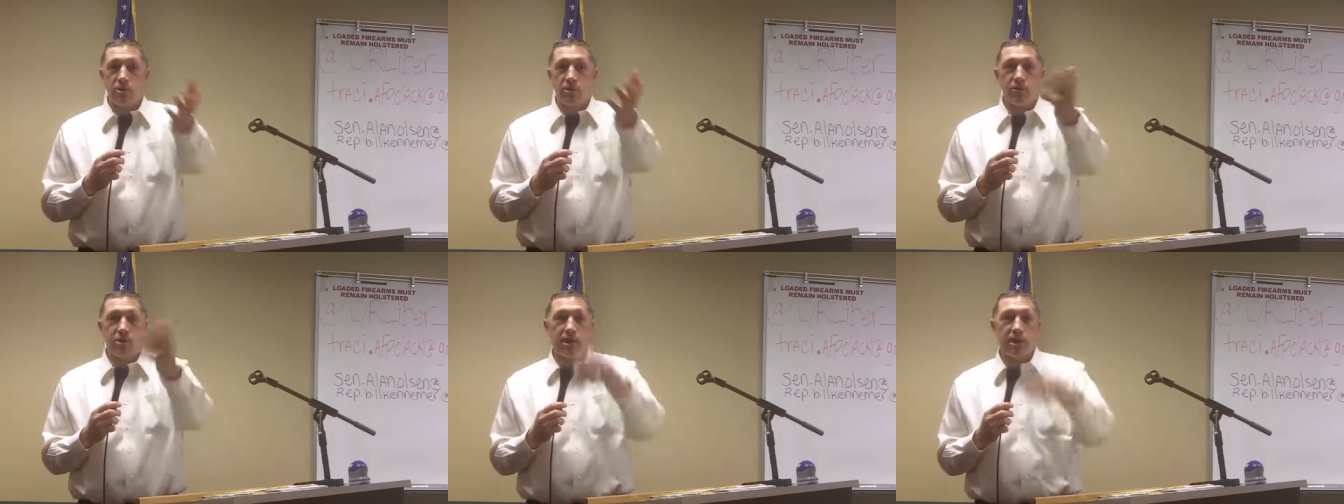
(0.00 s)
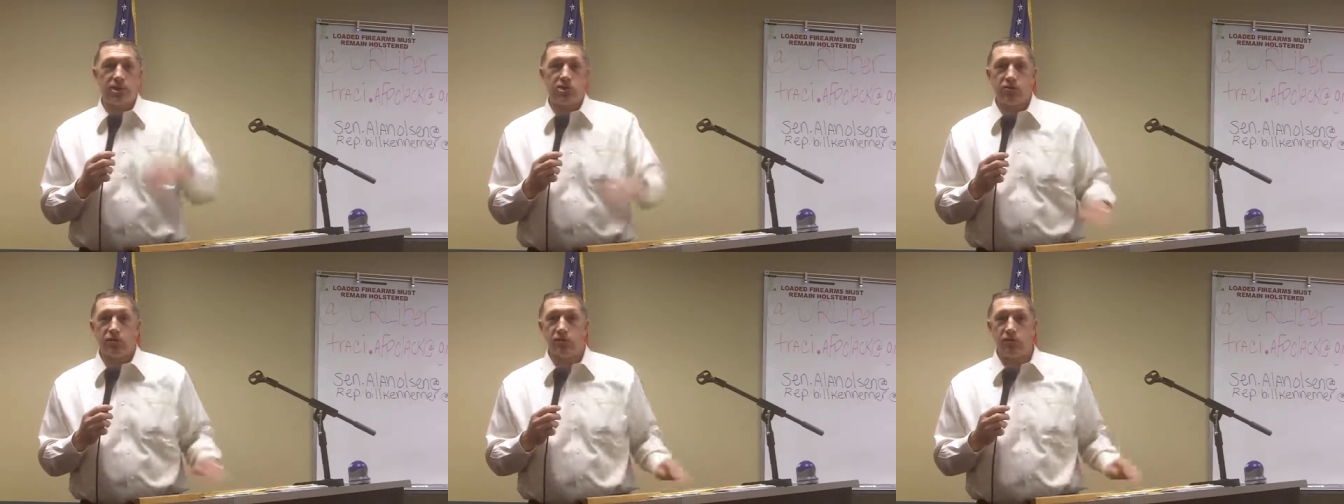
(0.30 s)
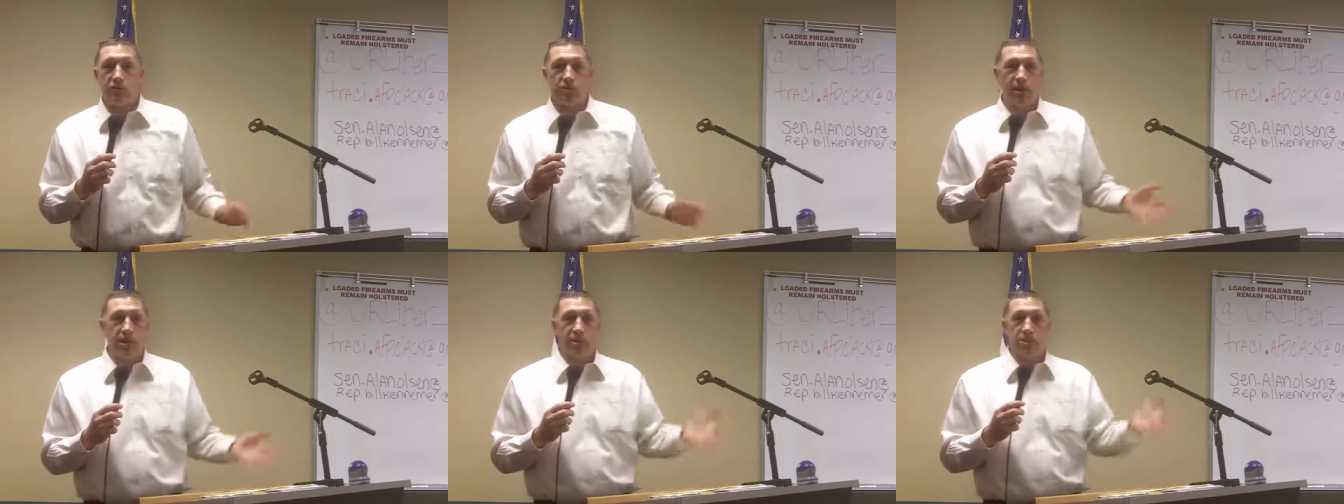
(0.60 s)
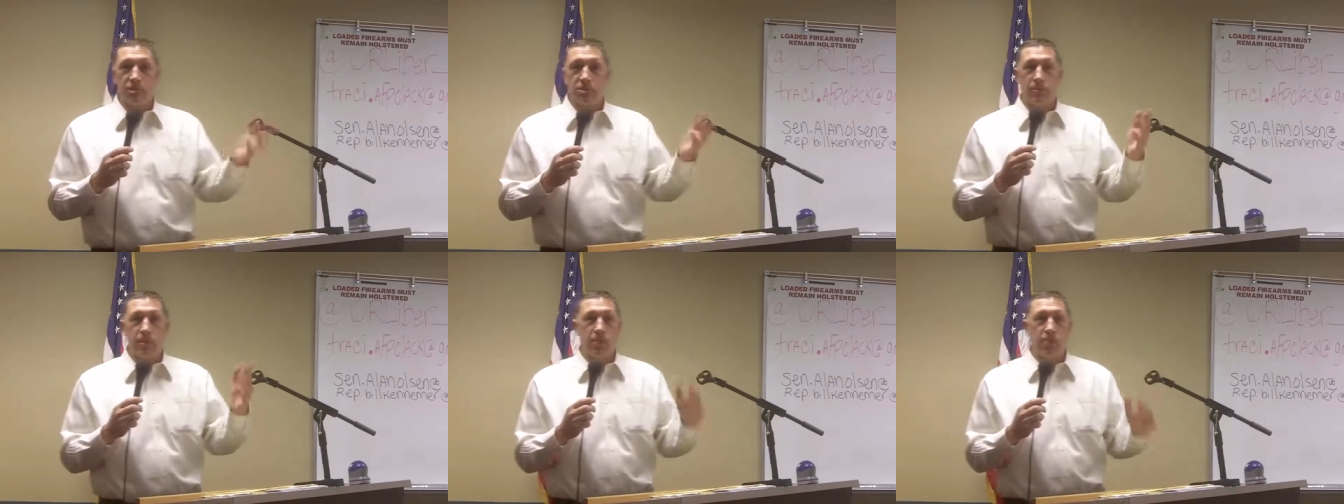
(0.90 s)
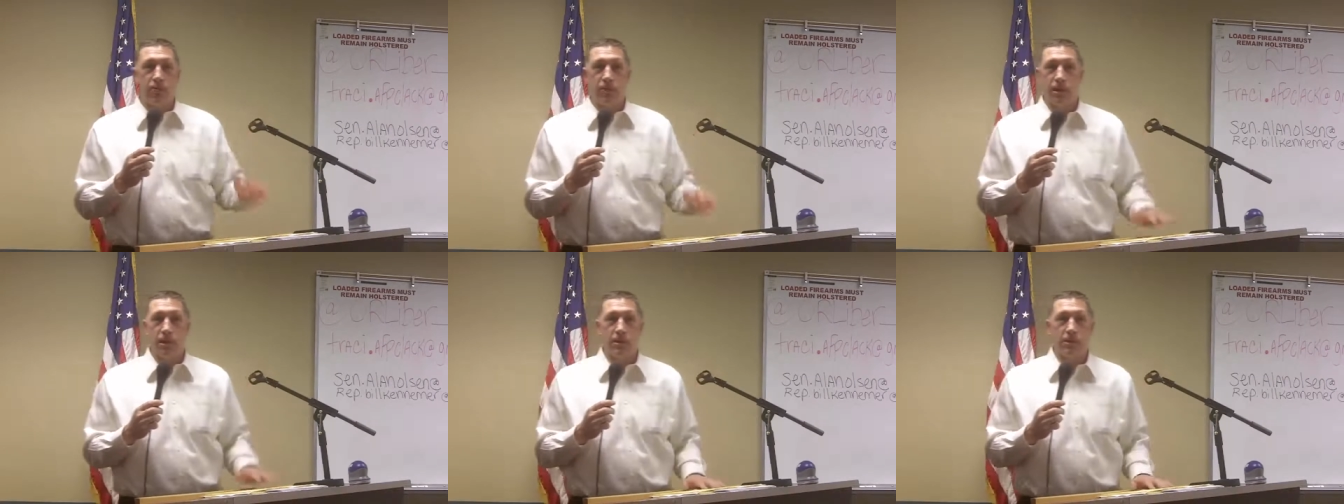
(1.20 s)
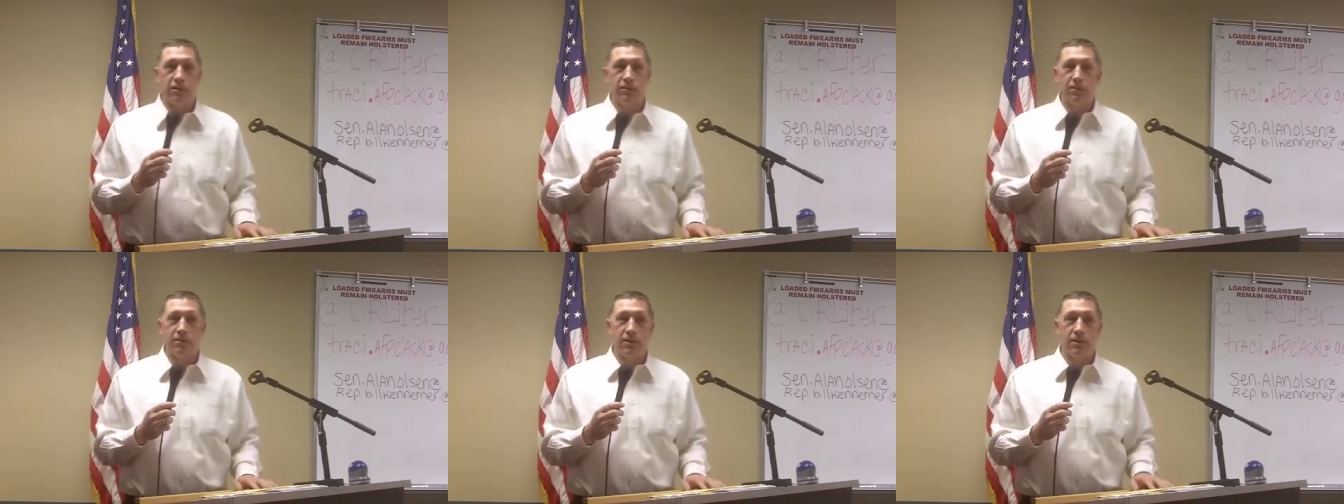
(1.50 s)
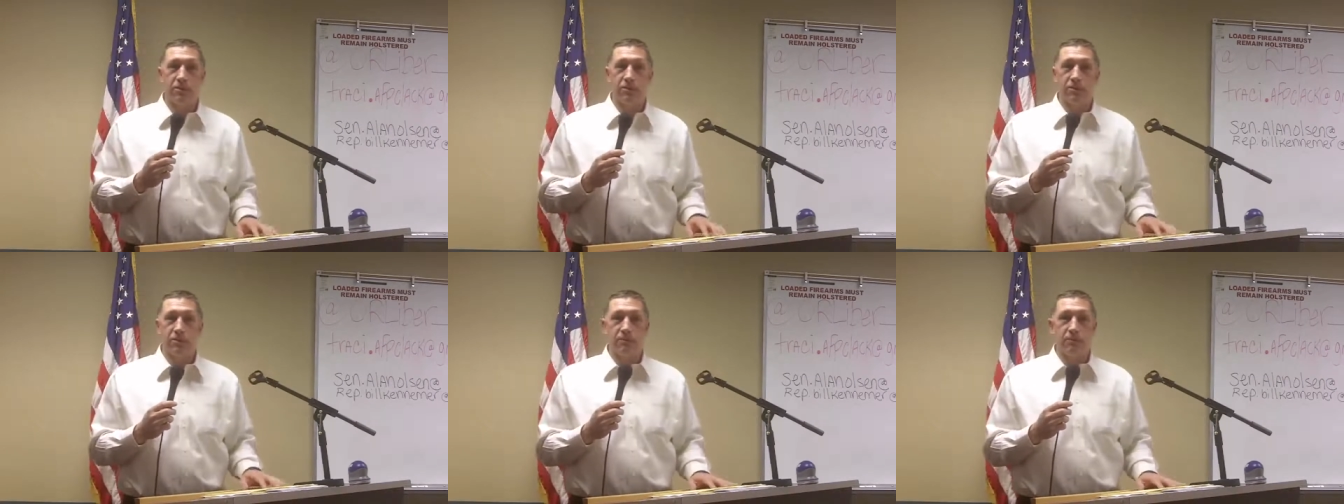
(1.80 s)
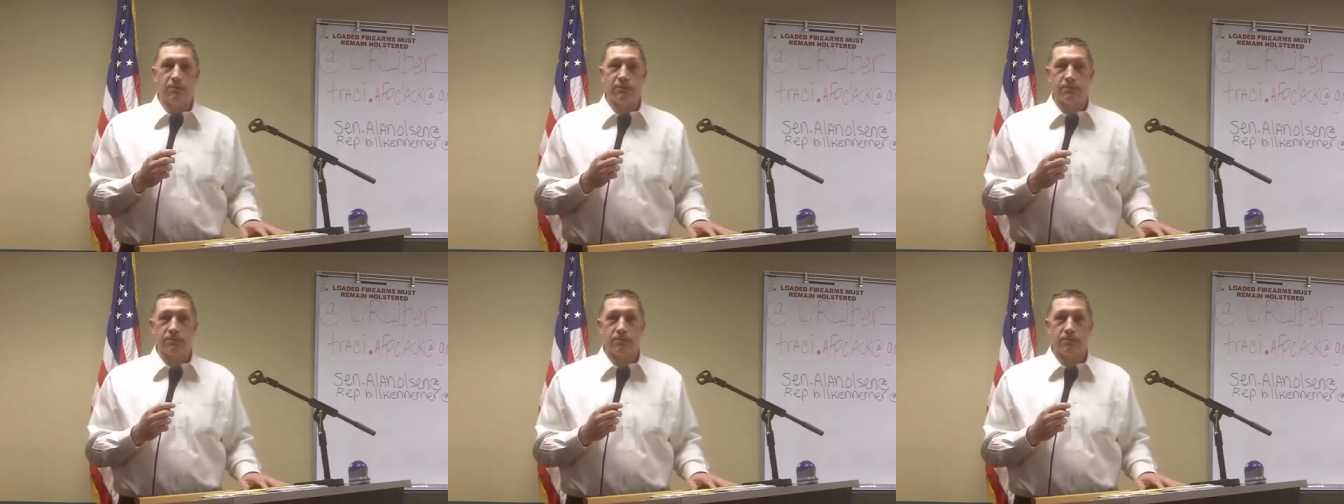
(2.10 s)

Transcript: So let me get your information. Maybe we can, you know,